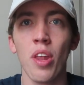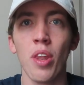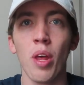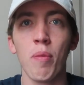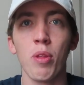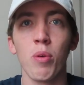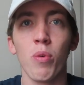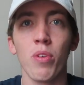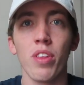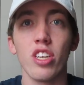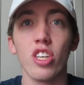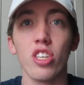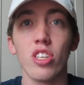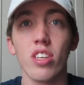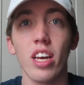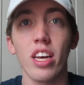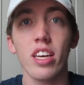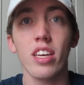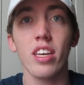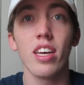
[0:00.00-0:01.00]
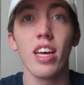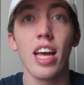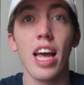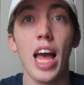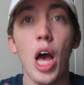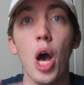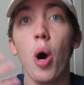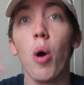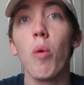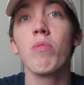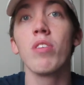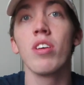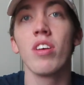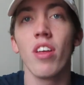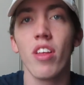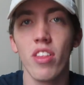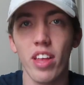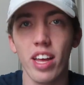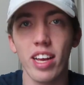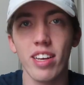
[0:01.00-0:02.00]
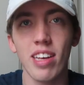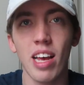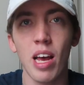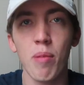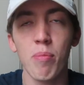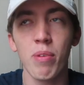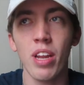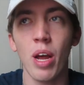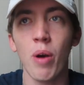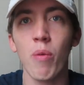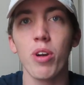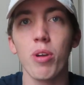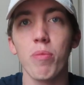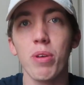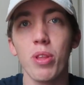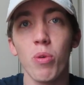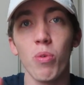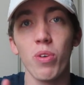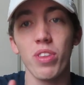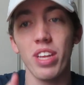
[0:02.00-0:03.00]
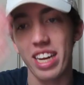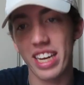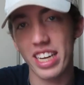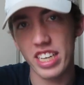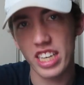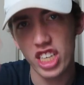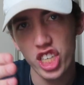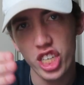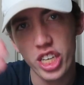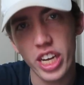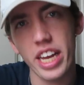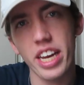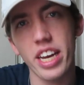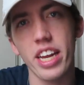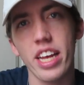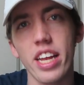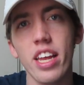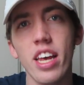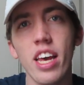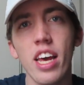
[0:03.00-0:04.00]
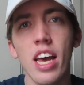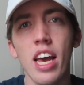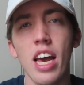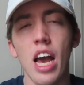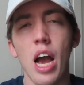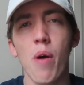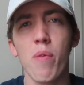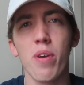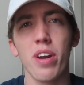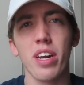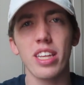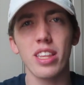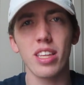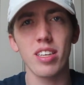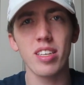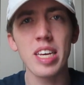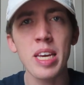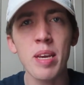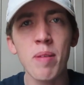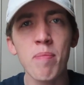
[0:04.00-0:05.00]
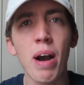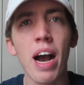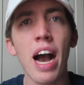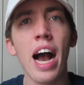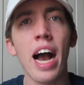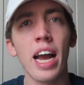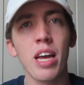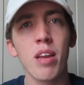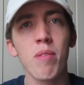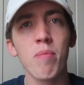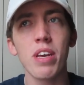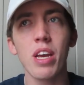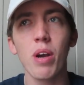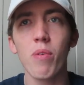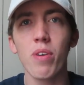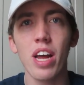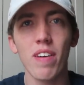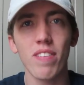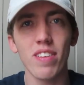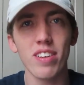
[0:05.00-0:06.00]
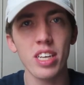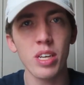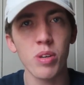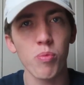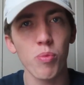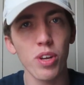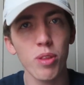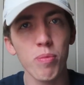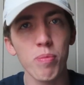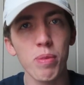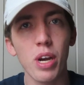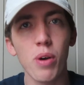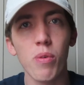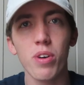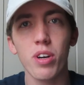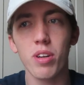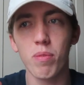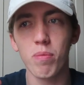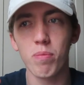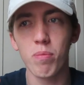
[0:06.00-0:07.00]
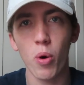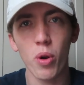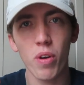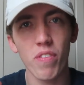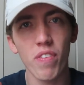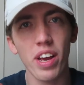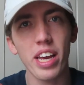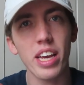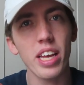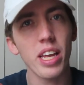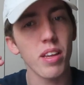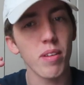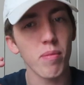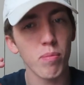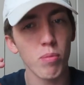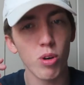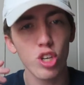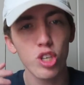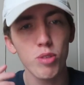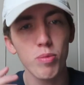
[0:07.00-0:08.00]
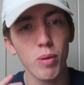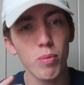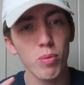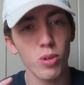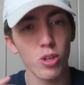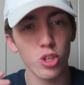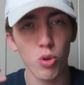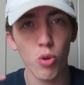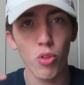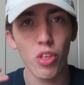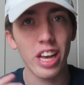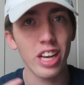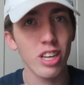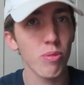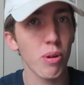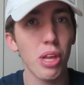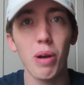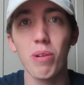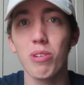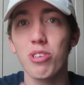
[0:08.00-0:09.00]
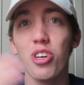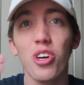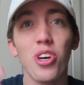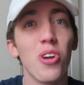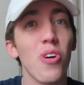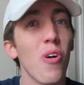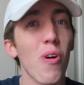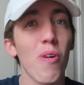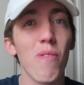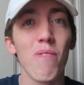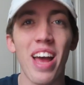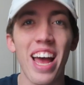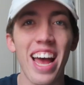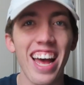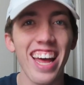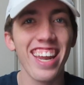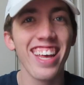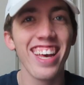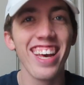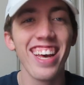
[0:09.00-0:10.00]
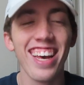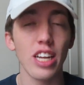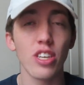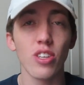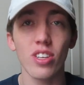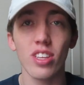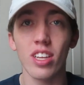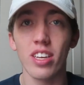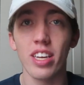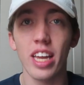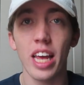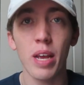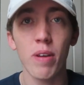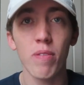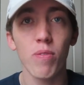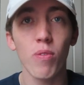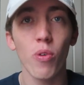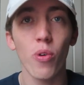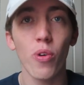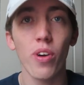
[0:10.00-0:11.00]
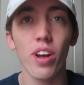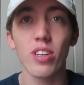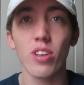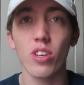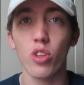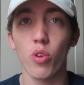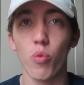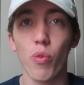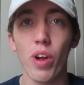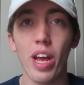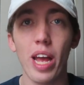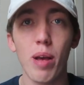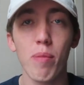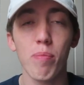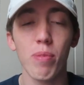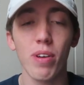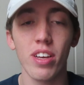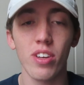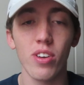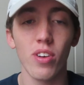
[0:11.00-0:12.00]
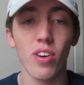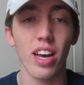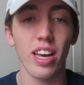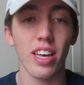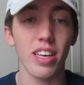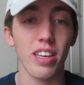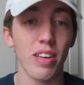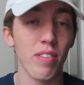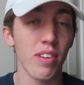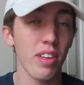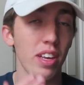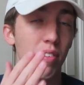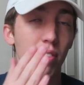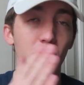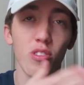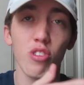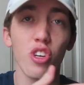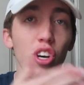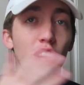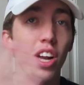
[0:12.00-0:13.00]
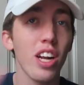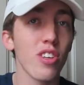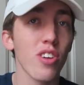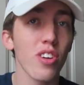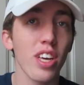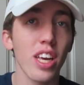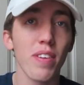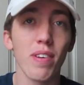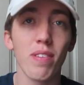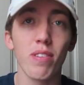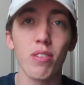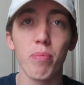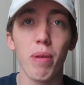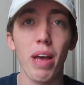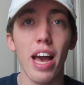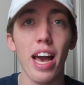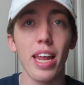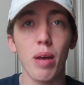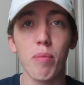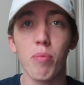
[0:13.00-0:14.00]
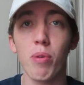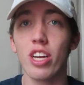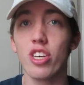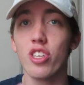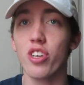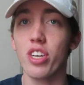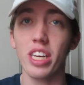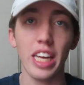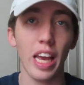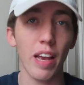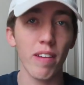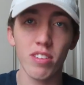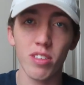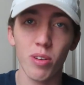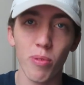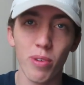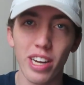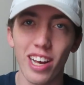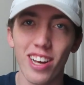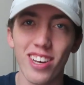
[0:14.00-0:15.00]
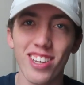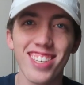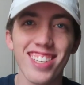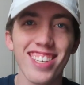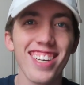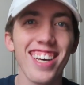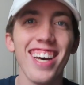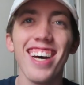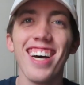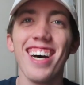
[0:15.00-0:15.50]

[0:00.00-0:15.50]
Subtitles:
I'd be the one that just like helped things happen. I wanted to be the one that initiated it. I wanted to get the team behind me. I wanted to have the team with me. I wanted to motivate and push people to do things, whether that was good or bad. I took the name for it. I took the rep. You know, if it was good, I took it. If it was bad, I probably took it and gave it to someone else.